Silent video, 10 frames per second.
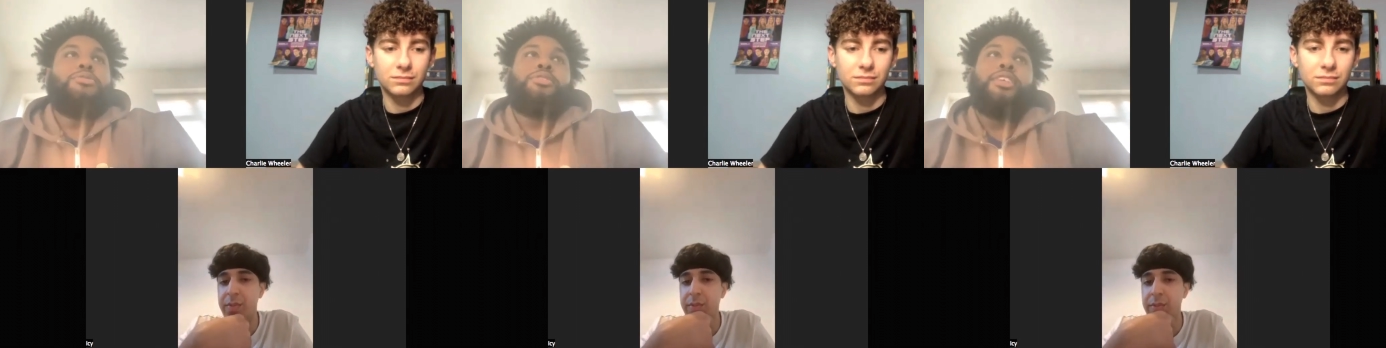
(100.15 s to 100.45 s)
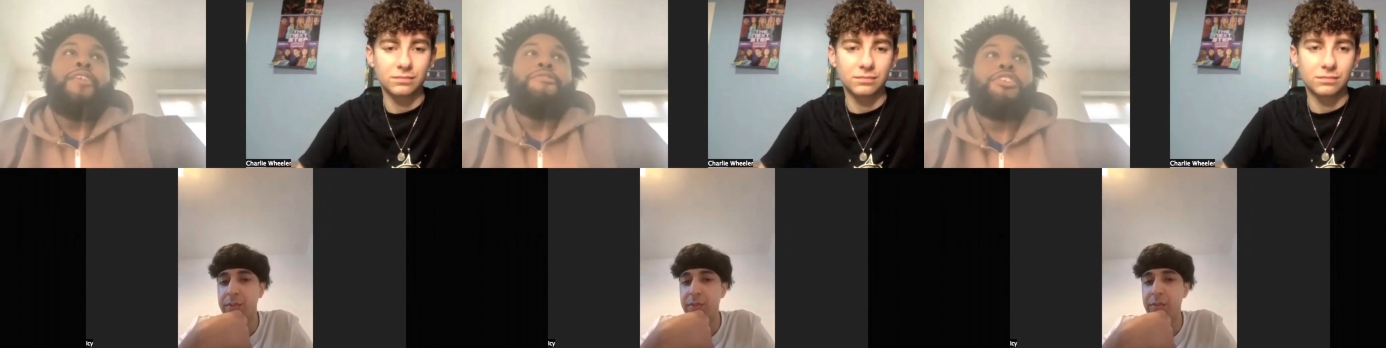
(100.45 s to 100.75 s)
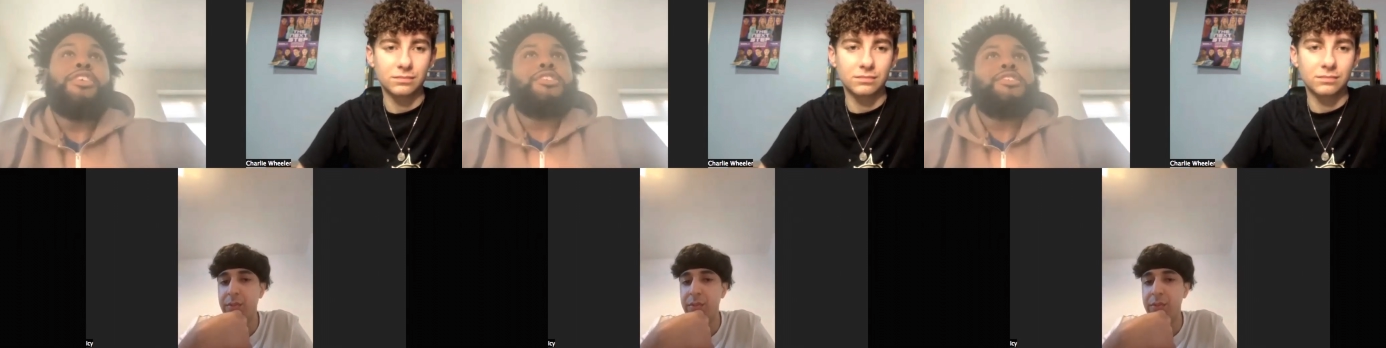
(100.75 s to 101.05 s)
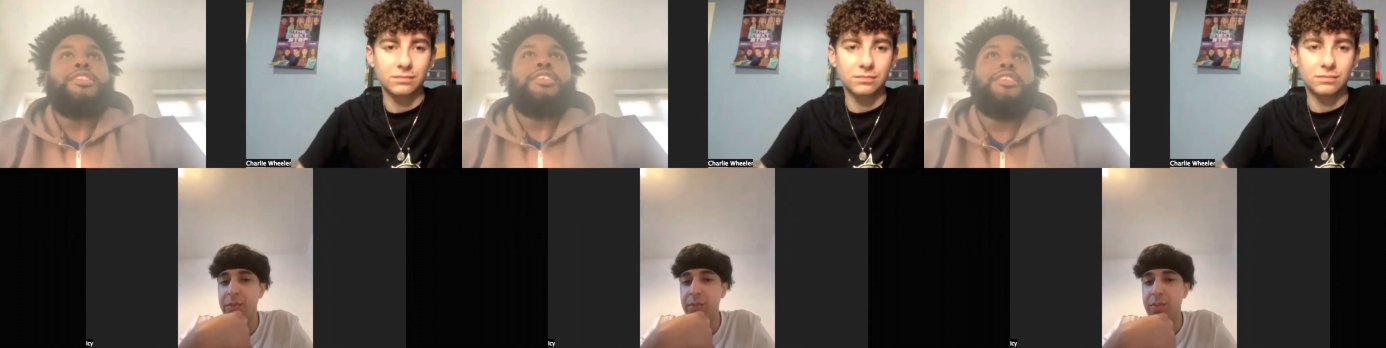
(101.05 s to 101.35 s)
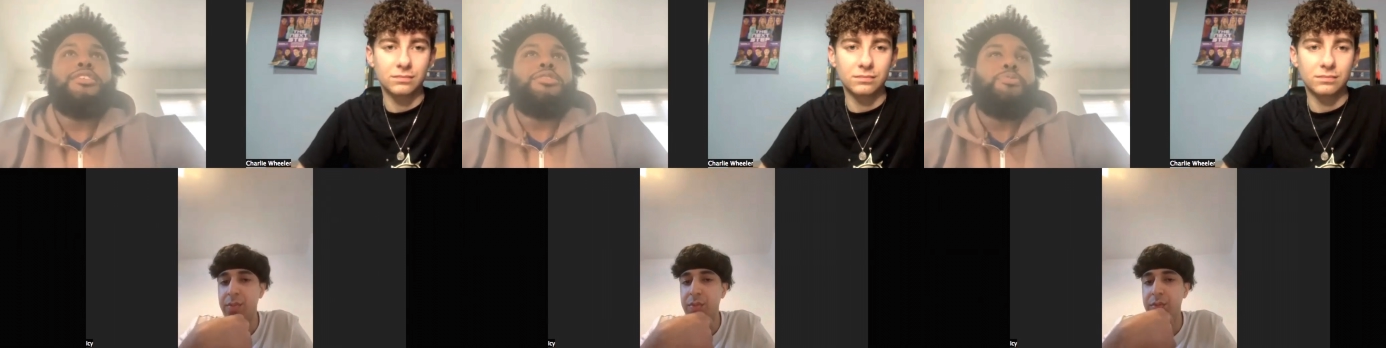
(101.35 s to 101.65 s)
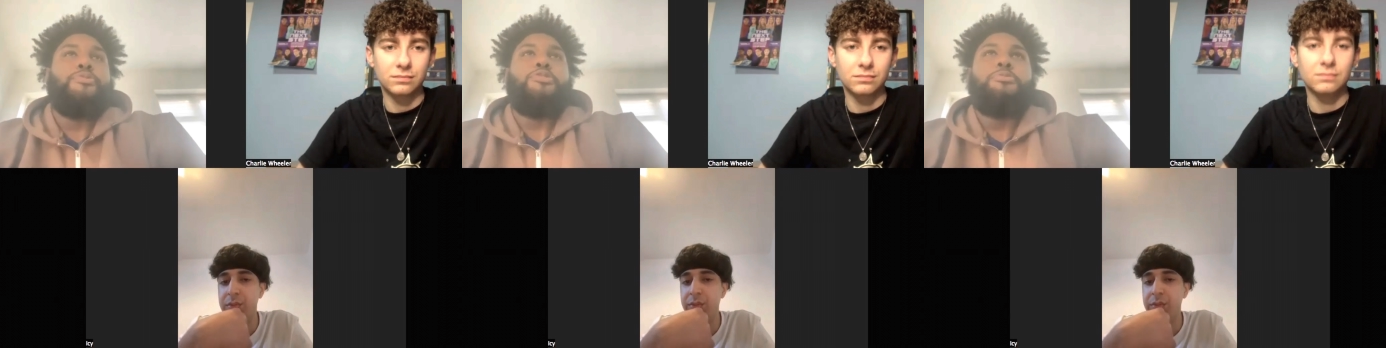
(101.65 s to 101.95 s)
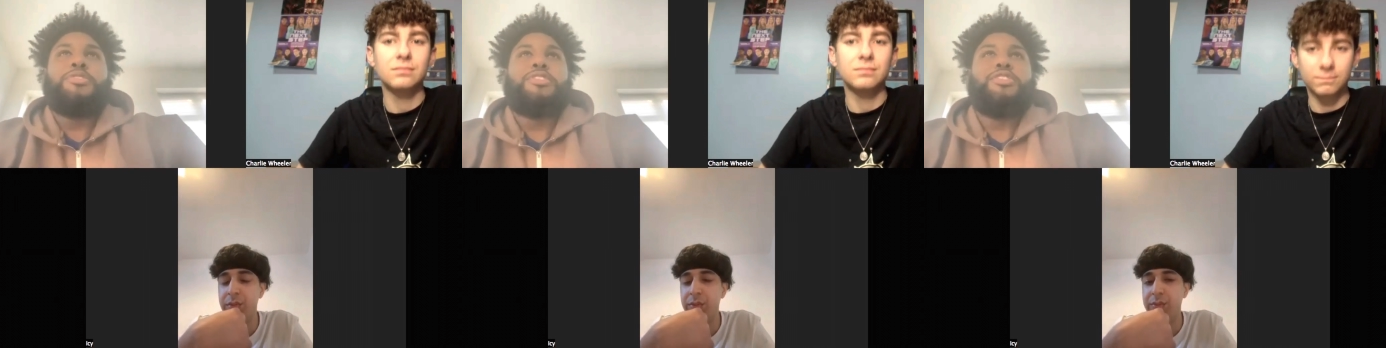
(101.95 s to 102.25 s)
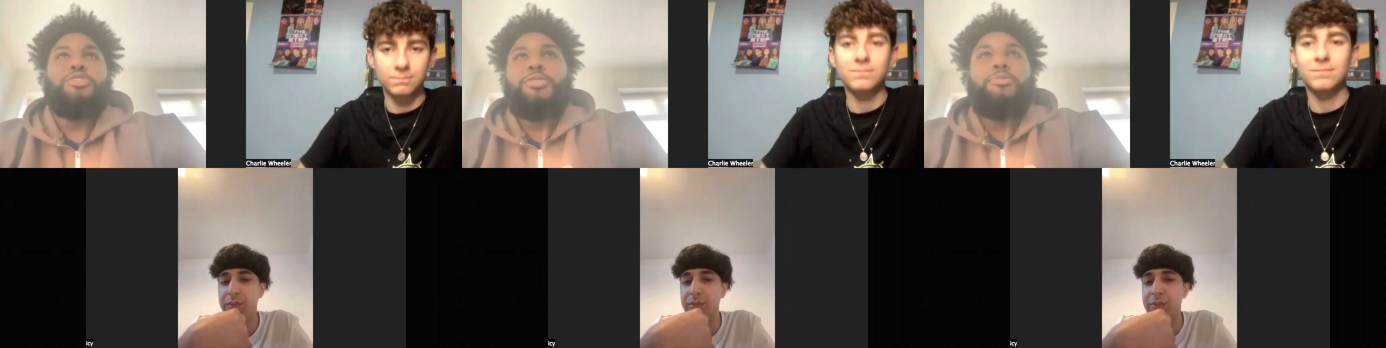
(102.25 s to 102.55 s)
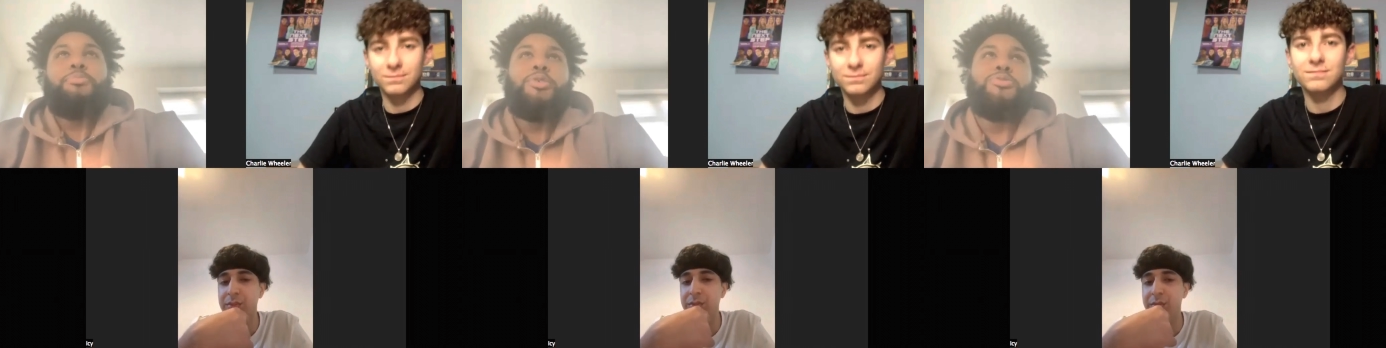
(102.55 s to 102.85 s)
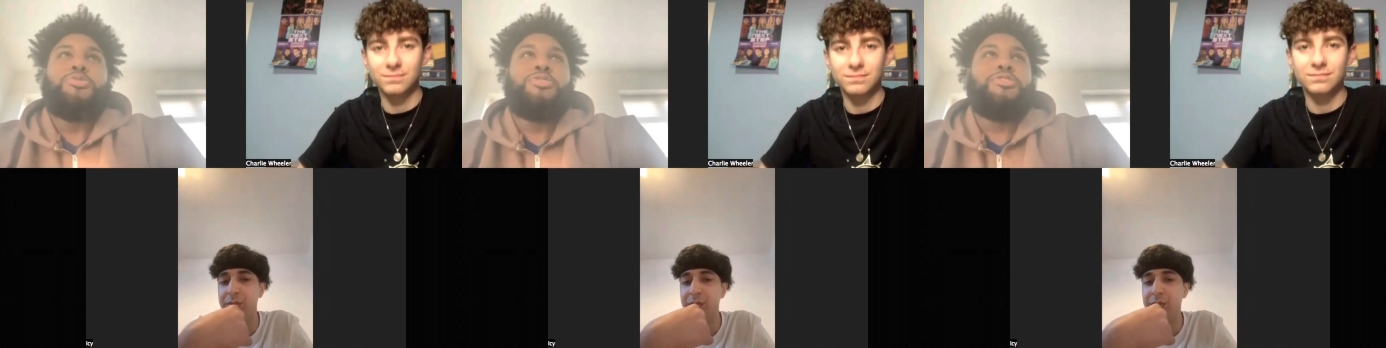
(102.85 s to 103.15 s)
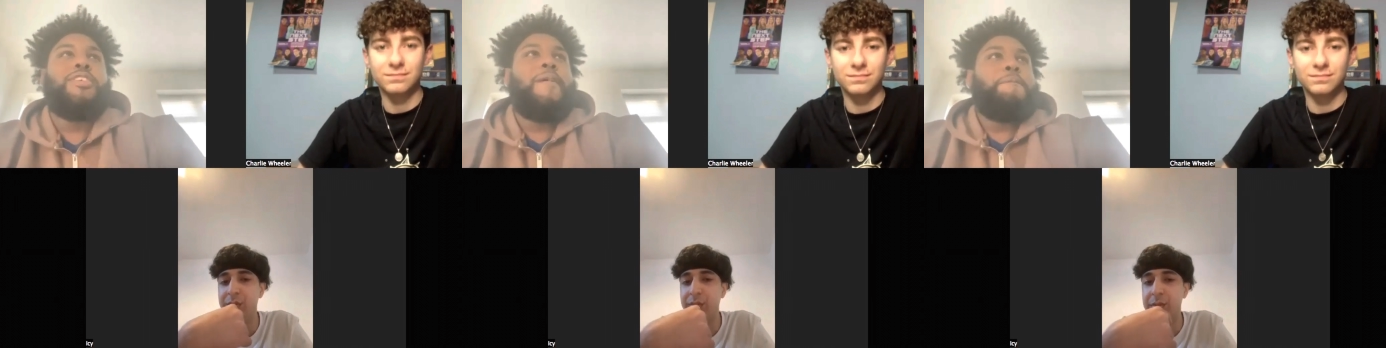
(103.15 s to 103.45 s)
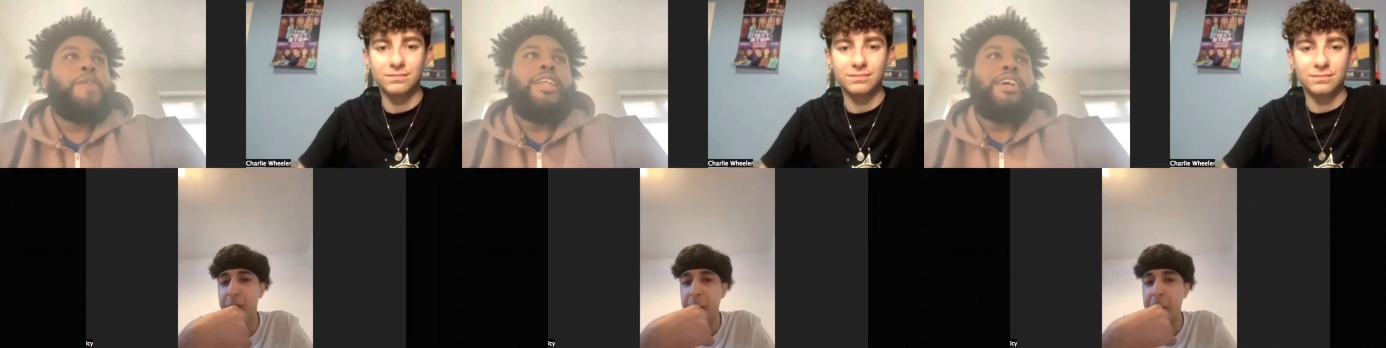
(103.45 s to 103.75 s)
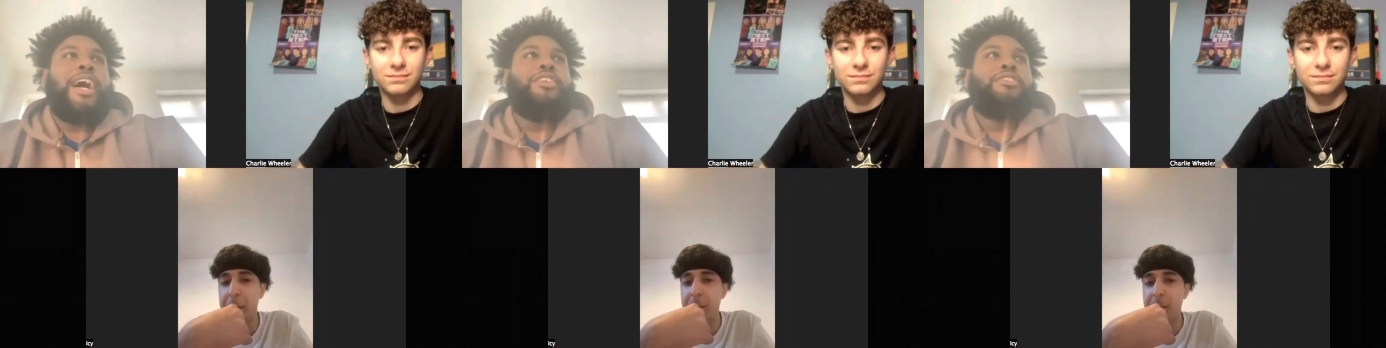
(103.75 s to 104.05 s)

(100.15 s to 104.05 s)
Speaker 1: Diversity's, performances, Twist and Pulse. Mm-hmm. And it kind of